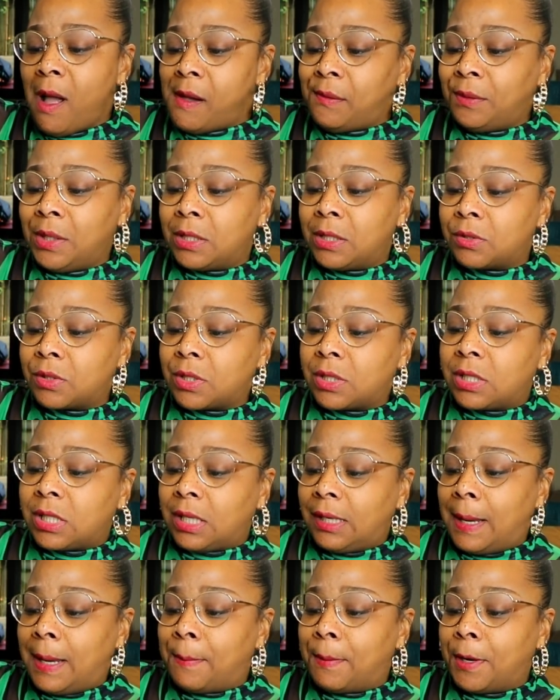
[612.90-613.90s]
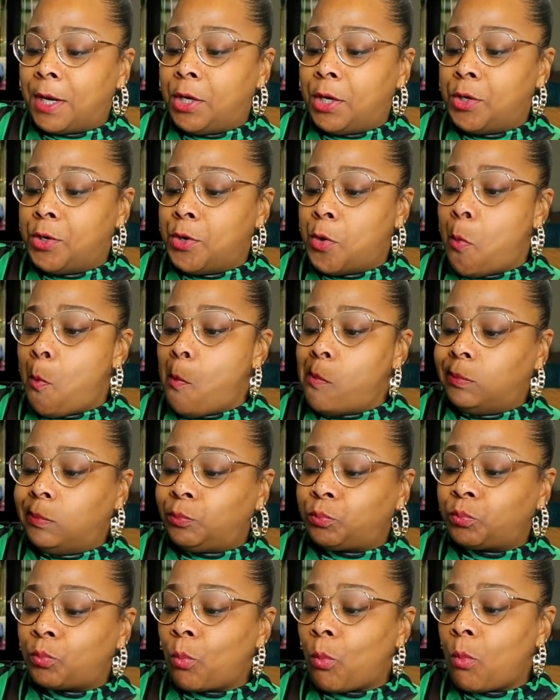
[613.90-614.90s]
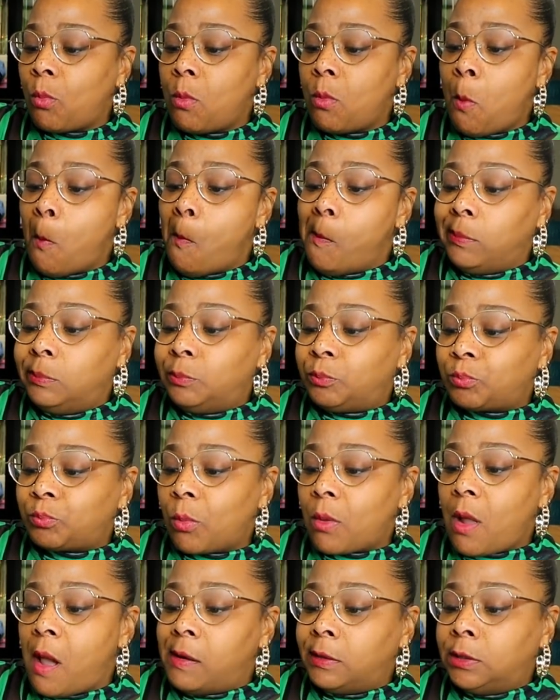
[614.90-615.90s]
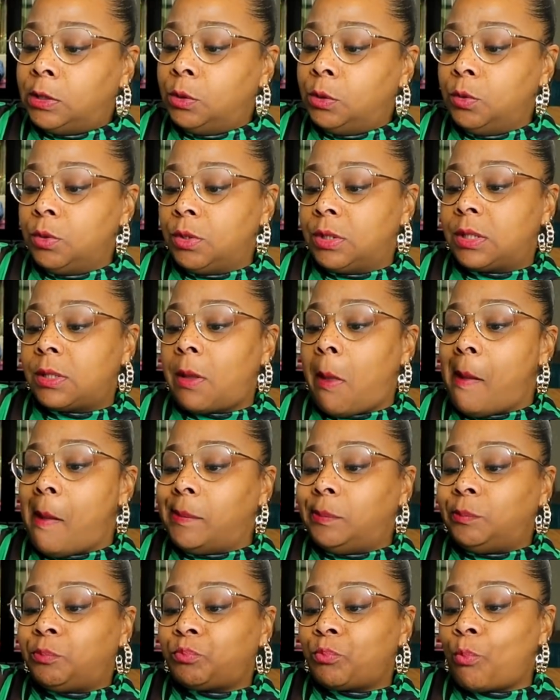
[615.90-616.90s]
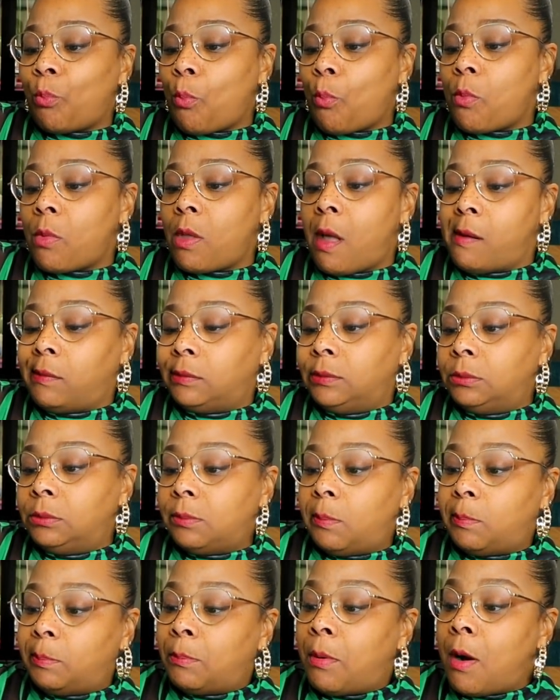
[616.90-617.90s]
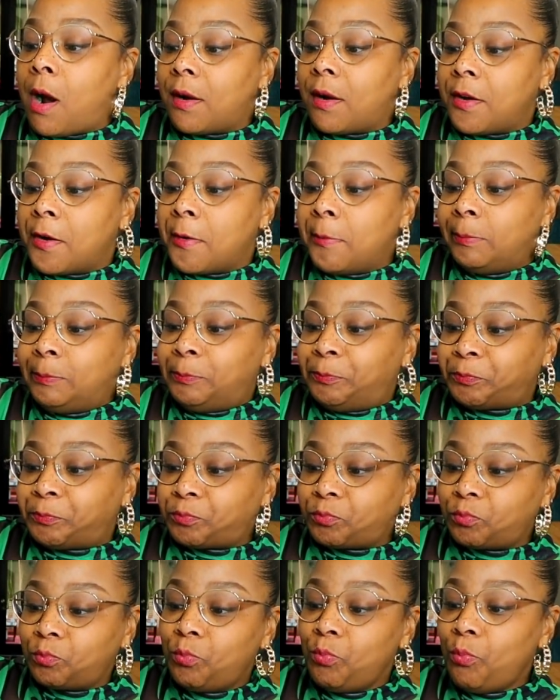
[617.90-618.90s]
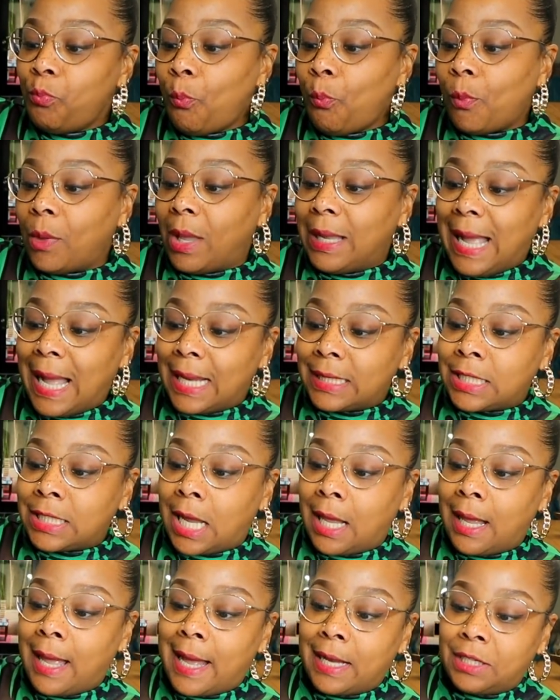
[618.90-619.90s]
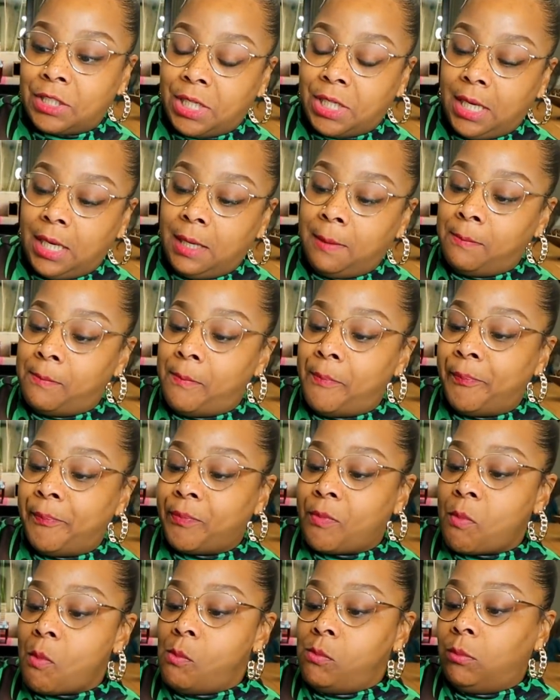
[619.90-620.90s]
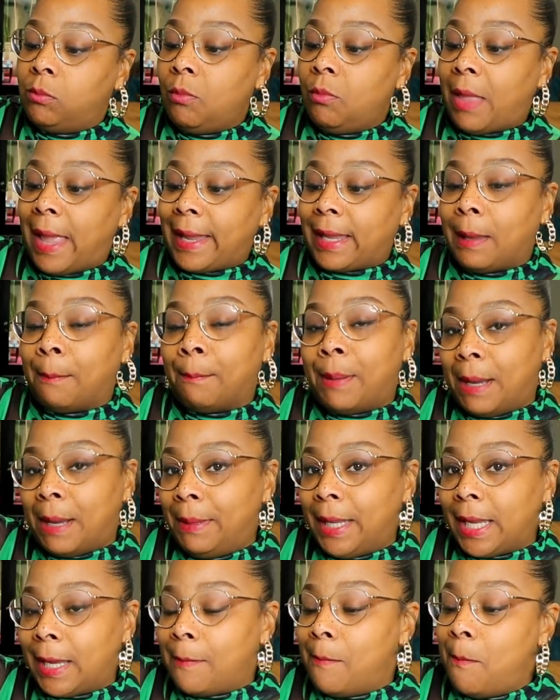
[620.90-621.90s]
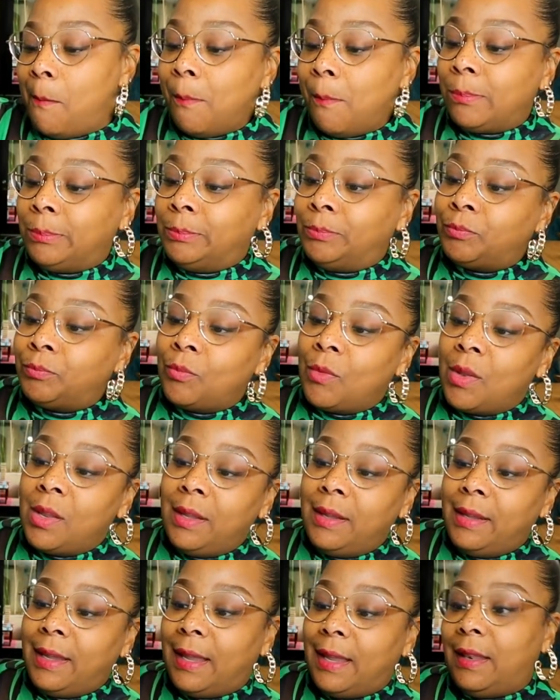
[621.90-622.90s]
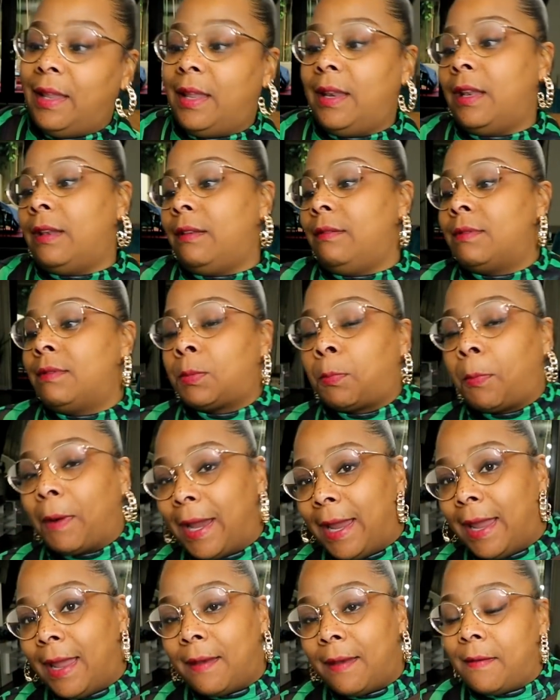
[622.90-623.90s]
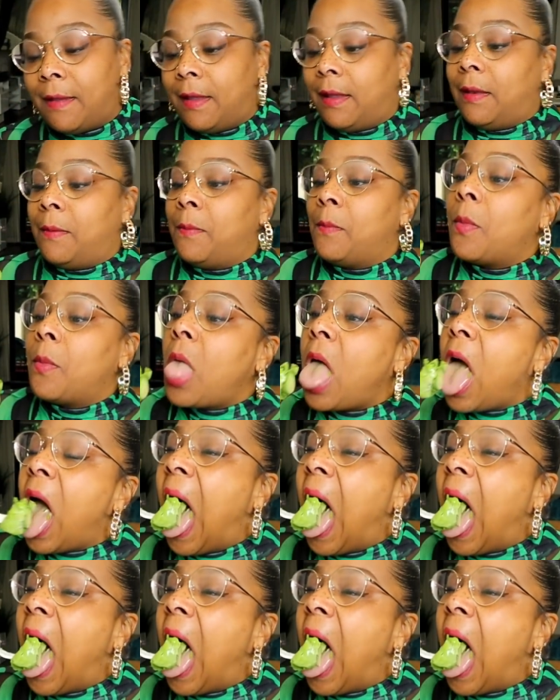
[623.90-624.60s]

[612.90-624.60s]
and there was a celebrity who whose partner got caught cheating, like in public, and then it spread, and